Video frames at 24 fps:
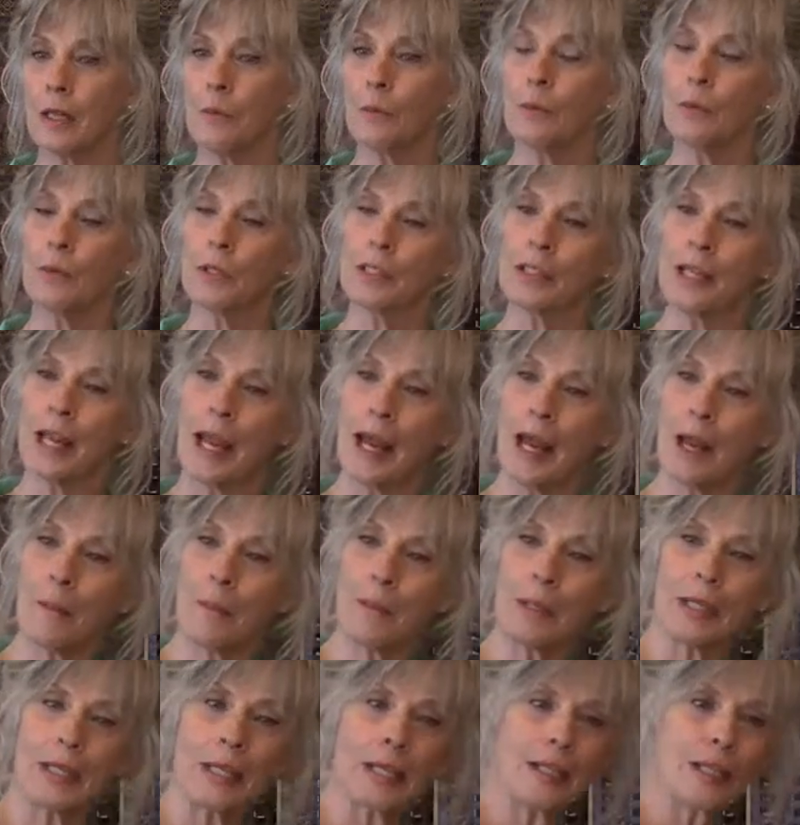what's
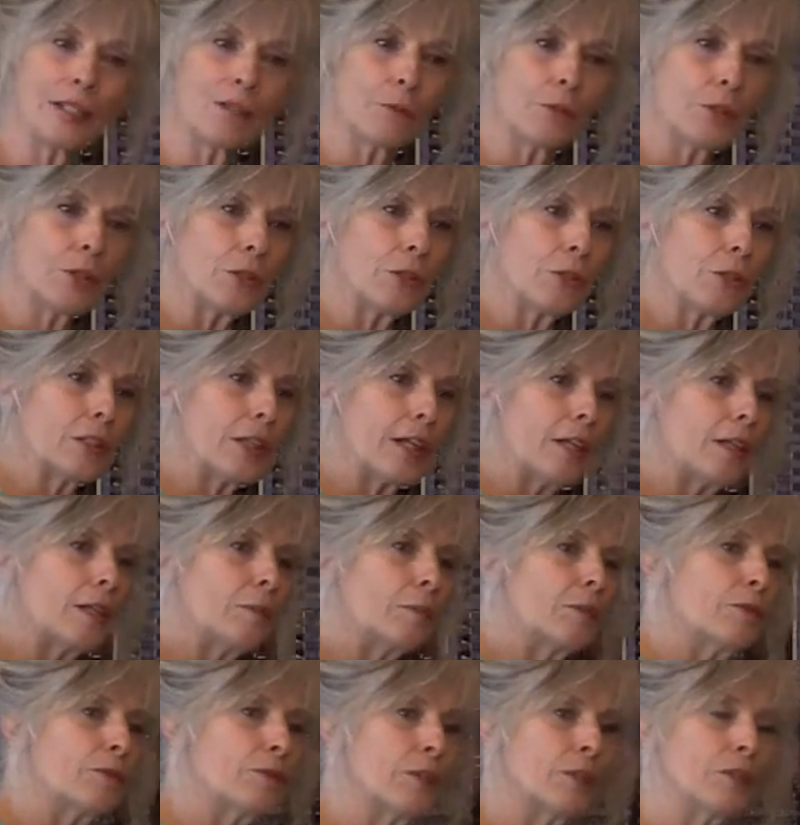happening is when you stand
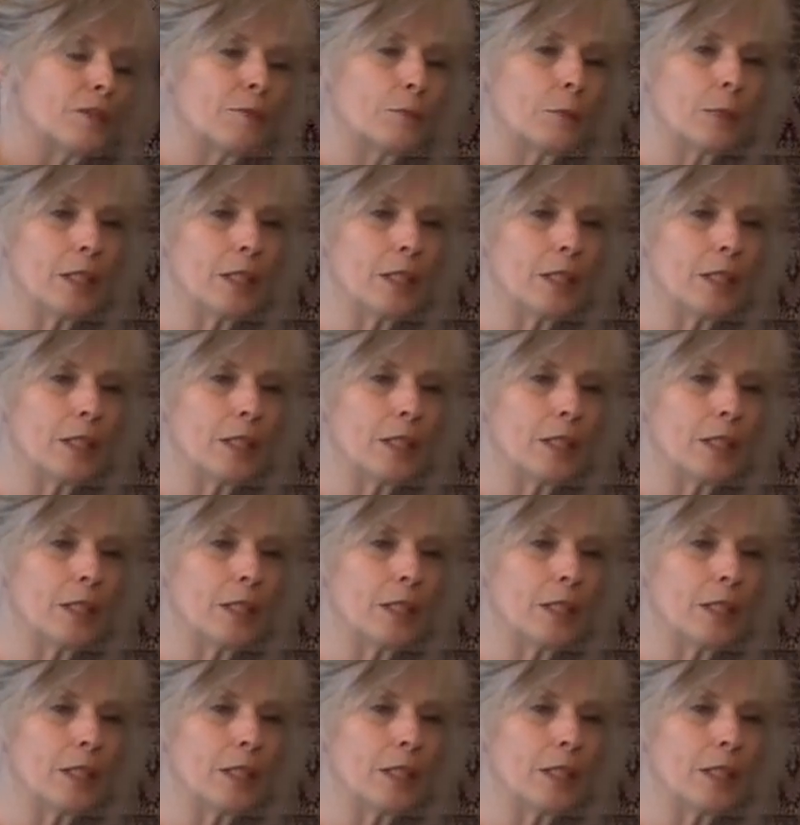up in front of